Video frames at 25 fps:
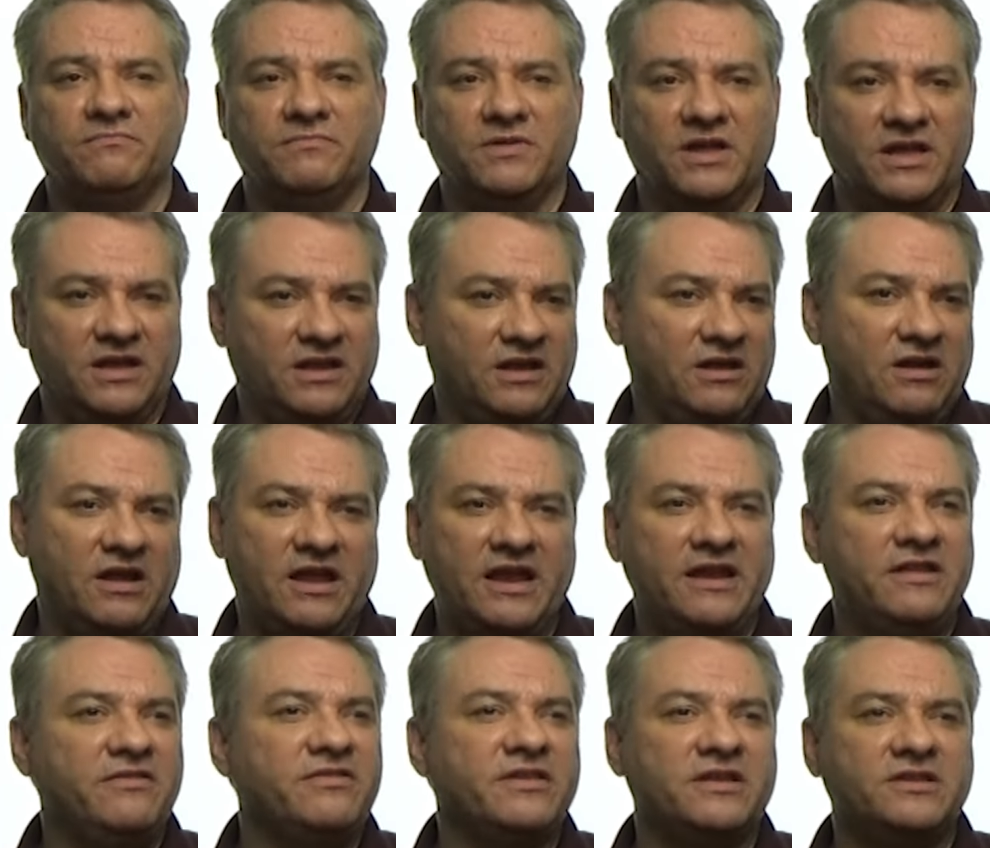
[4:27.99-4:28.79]
eh,
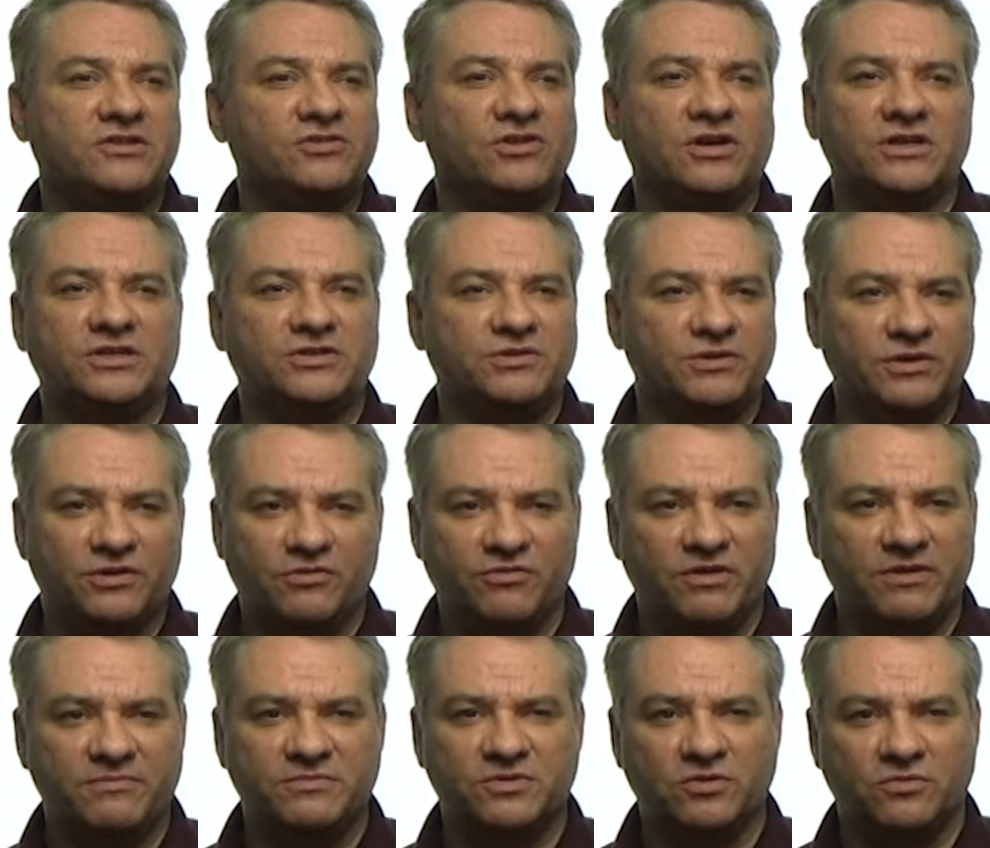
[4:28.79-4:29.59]
anything tries to
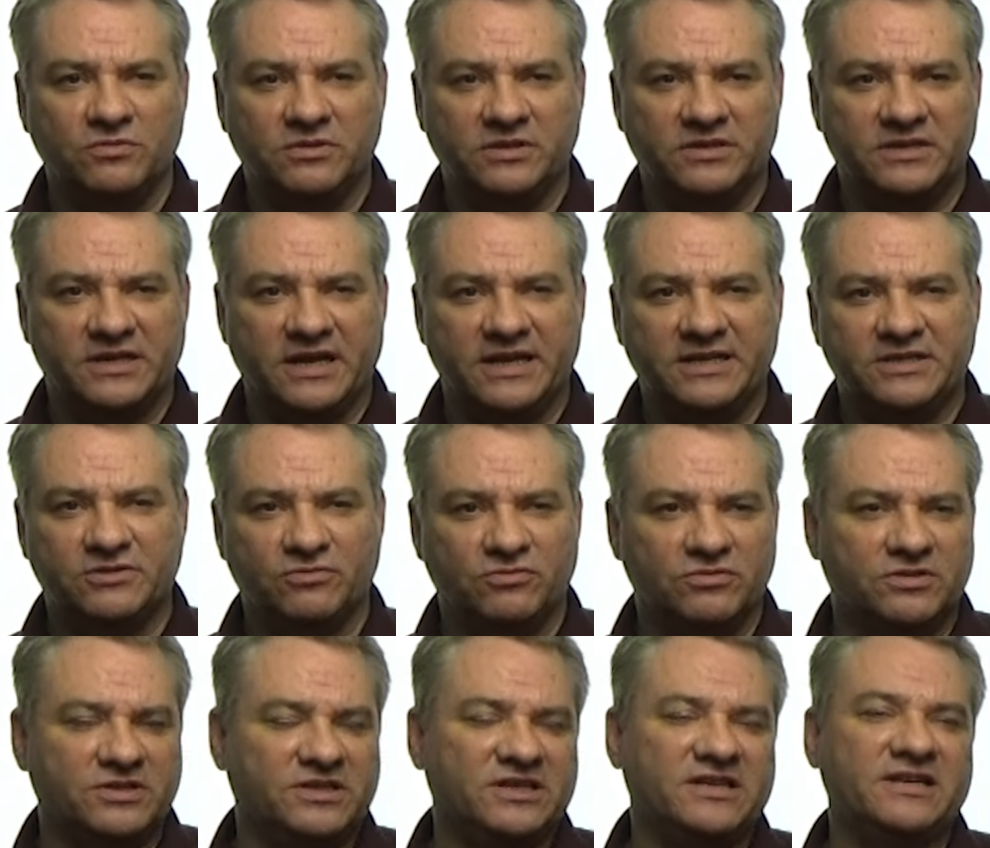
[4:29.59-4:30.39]
encrypt all the data
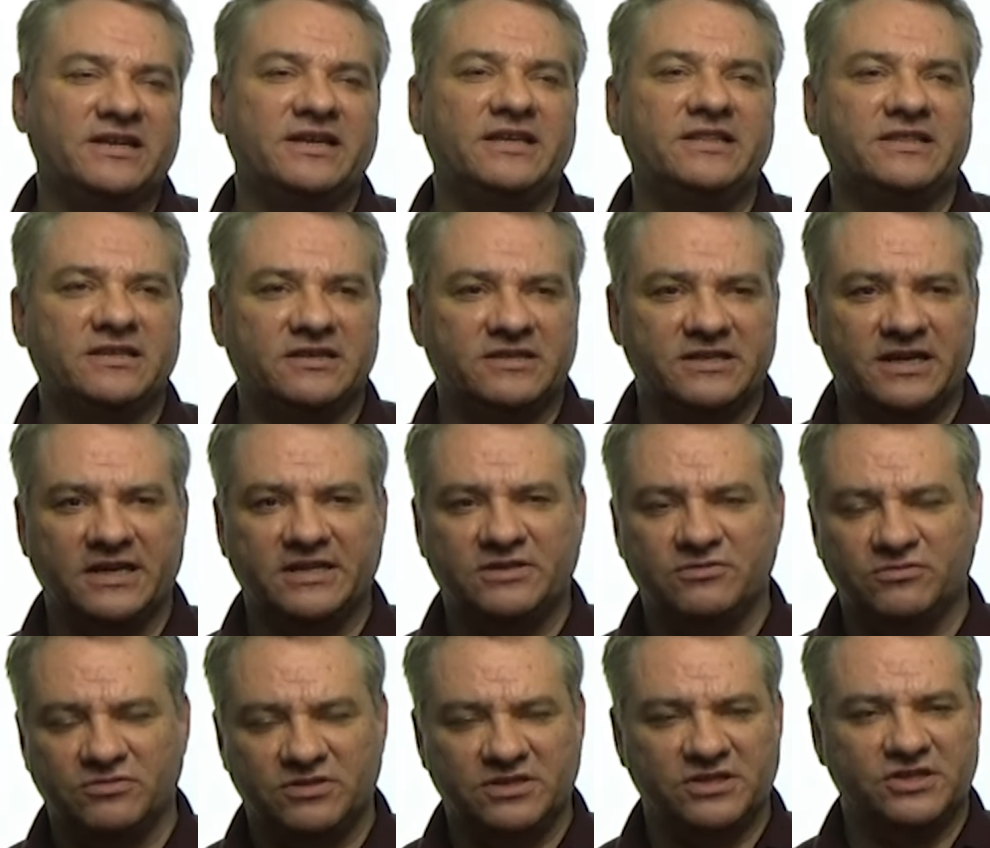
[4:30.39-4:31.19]
or delete the
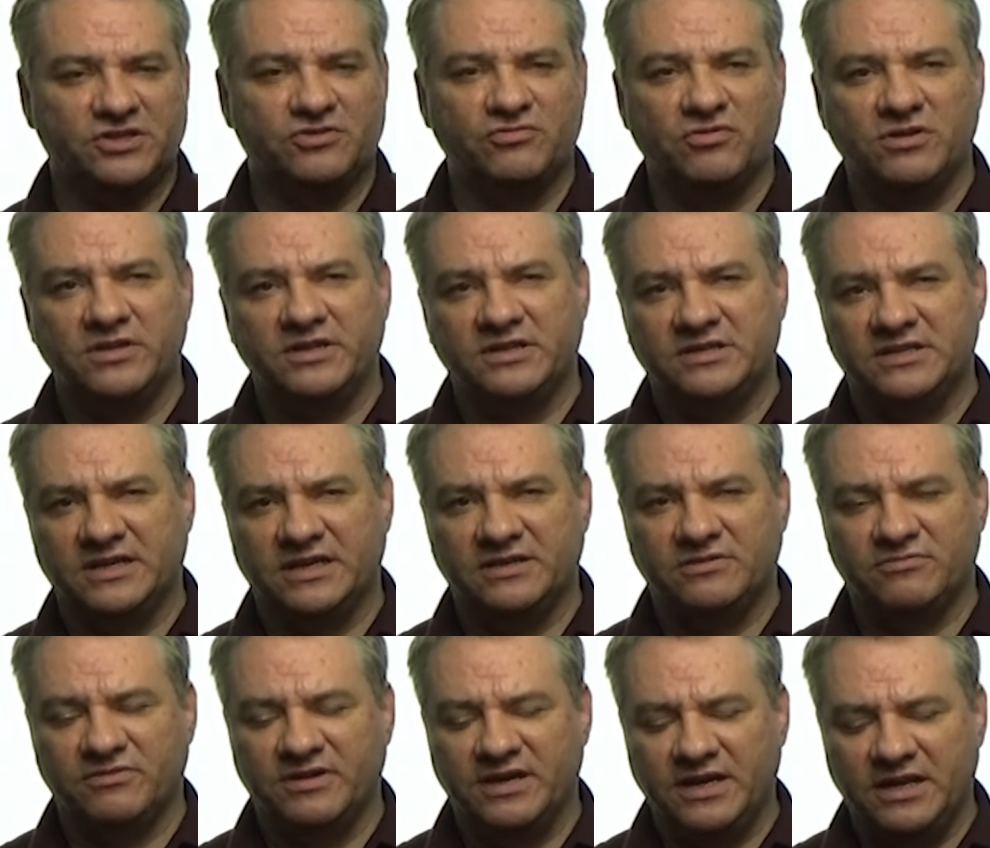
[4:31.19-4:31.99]
data or destroy the
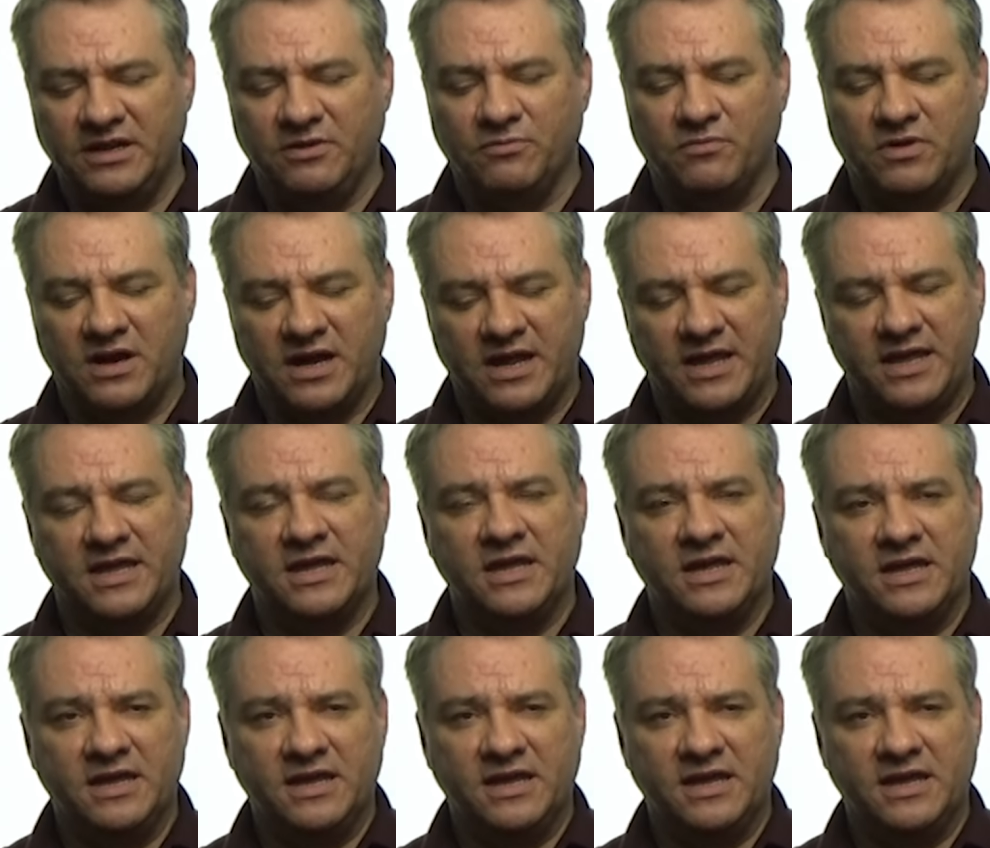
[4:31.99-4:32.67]
data in any way,